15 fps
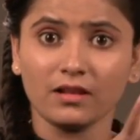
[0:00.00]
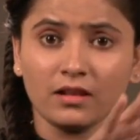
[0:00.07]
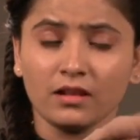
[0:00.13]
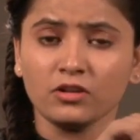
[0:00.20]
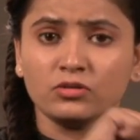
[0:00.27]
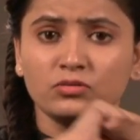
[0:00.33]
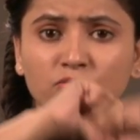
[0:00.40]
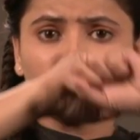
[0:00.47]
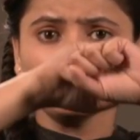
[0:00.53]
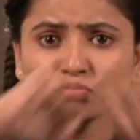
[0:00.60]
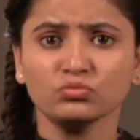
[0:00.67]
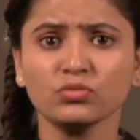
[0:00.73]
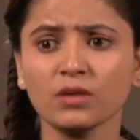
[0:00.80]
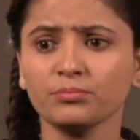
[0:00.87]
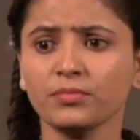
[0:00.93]
had been
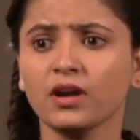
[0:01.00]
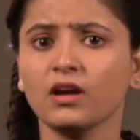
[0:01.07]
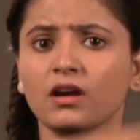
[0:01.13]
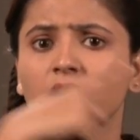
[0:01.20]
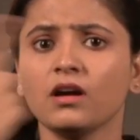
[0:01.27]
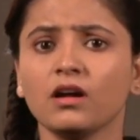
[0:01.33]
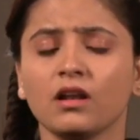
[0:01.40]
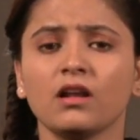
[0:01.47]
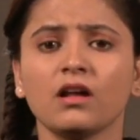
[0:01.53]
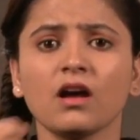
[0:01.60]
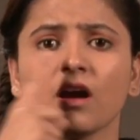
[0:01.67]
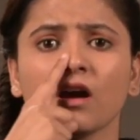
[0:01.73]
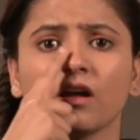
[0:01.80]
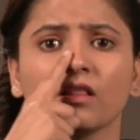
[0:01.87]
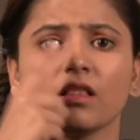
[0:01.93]
raping her for
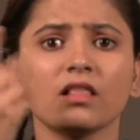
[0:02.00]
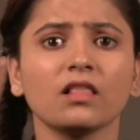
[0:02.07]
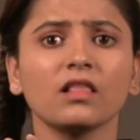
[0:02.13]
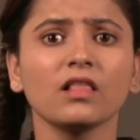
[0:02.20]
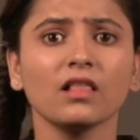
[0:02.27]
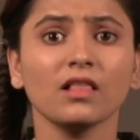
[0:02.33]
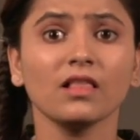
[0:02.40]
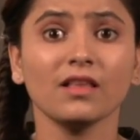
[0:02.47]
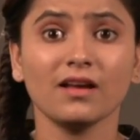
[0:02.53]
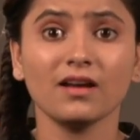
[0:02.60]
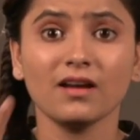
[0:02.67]
4 years.